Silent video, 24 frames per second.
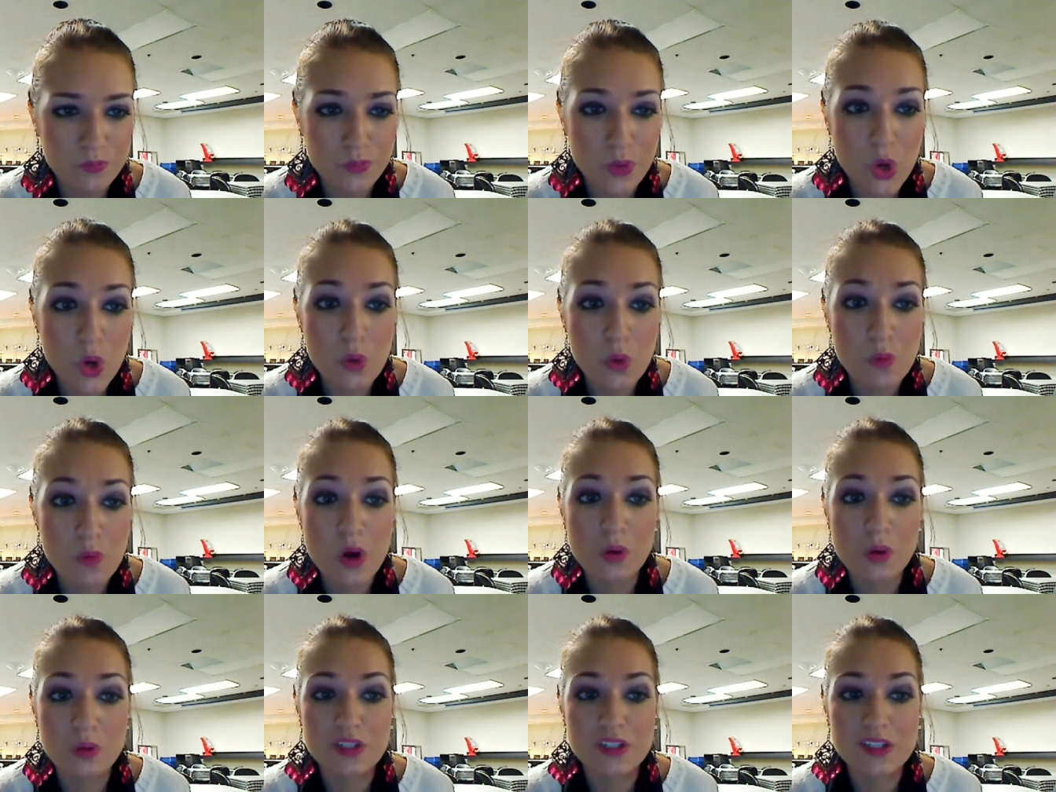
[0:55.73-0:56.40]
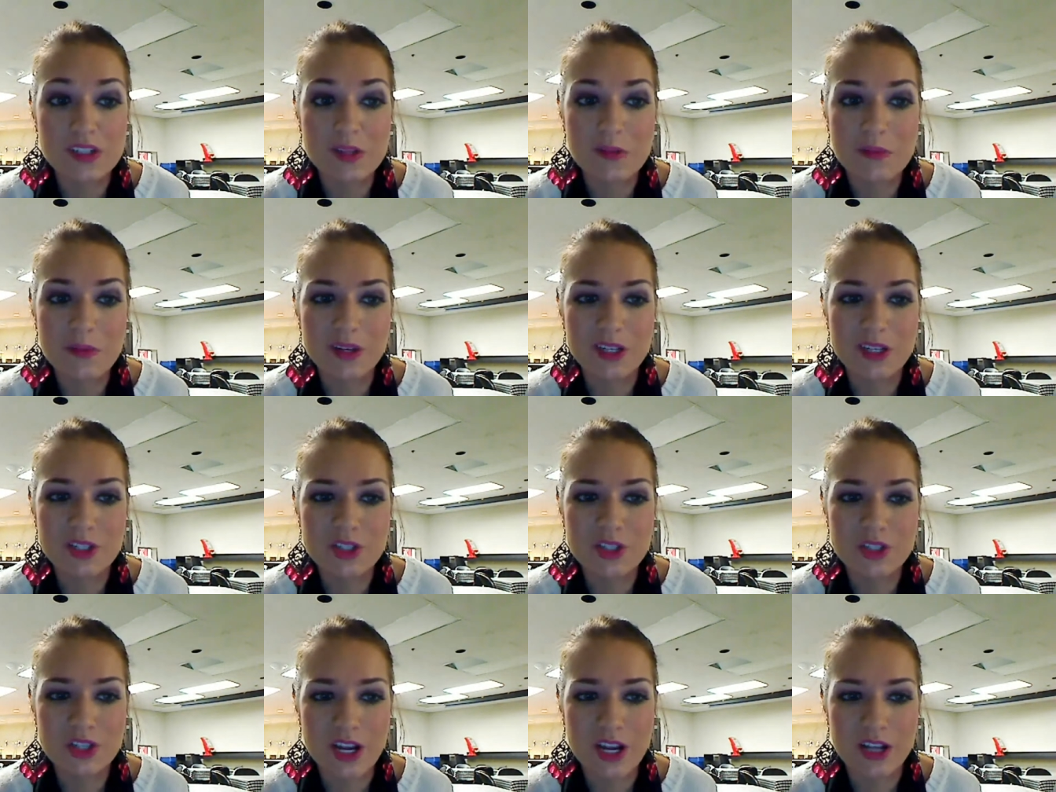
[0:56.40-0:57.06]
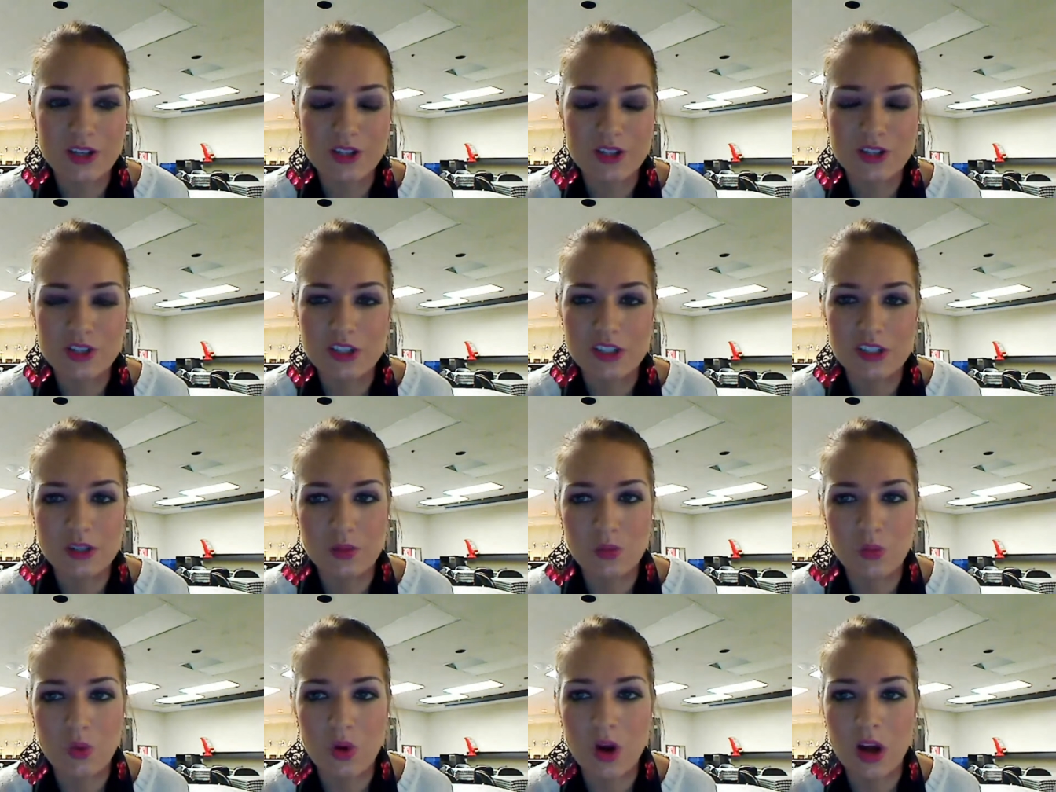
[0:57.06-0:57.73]
Who poses the biggest
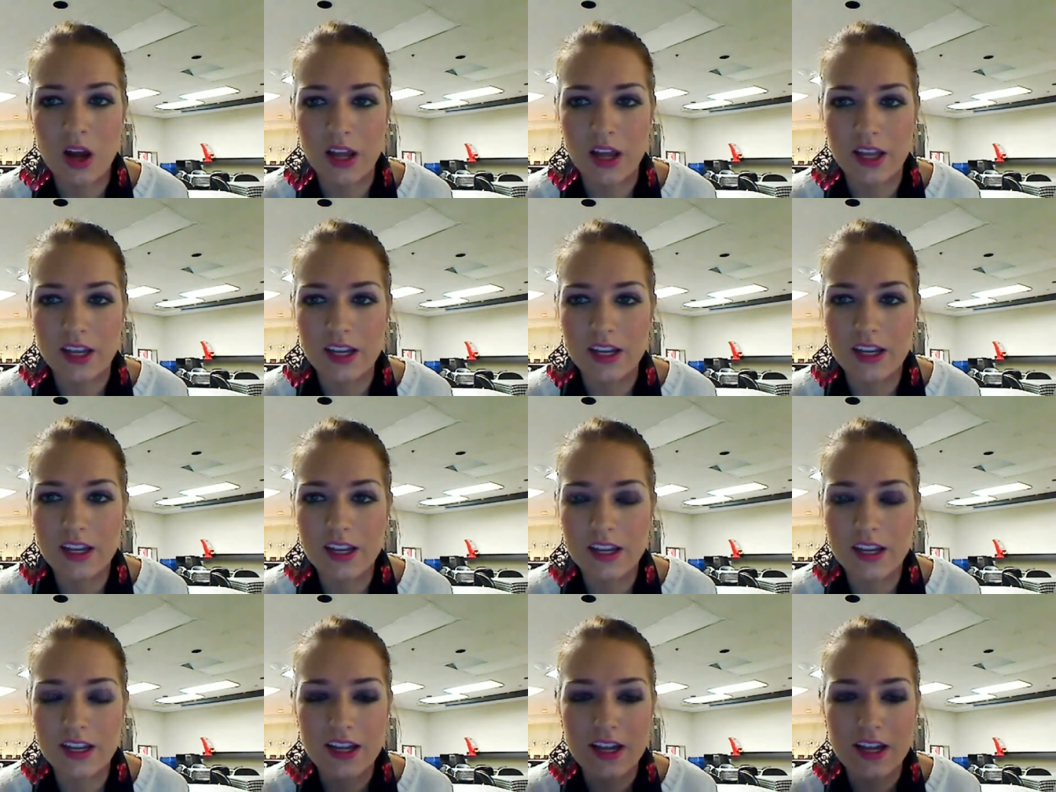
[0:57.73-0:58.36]
challenges and why?